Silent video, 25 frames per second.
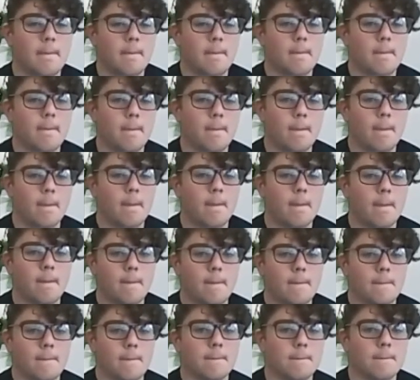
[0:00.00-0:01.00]

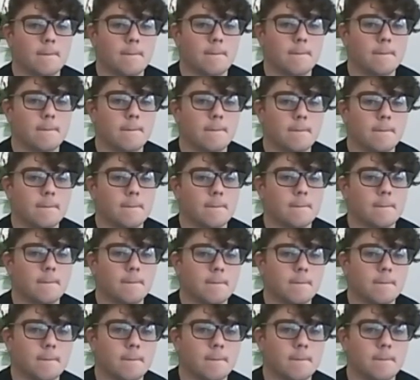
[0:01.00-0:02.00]

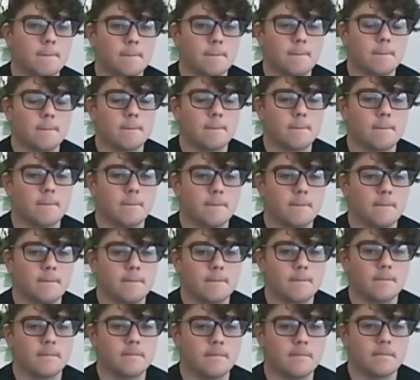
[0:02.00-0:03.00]

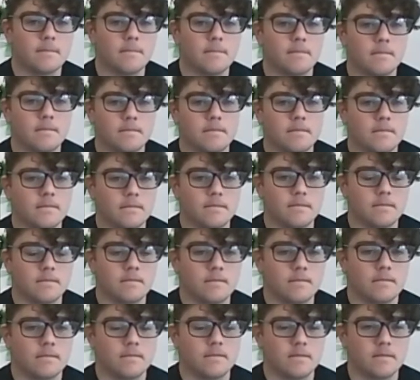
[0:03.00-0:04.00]

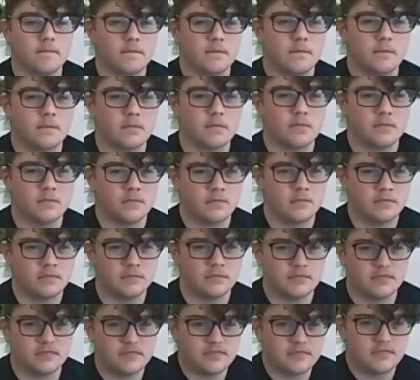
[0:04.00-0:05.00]

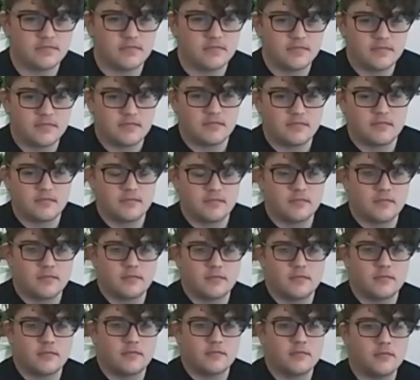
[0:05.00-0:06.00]

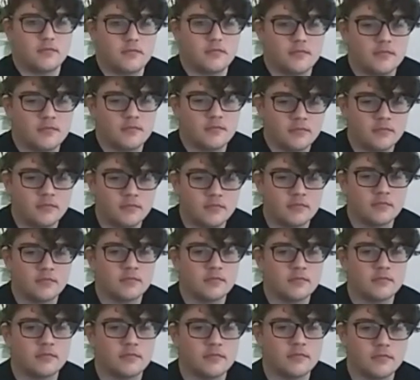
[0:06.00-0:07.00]

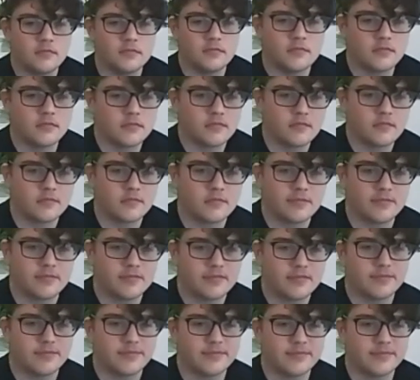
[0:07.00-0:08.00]
The person shown says nothing.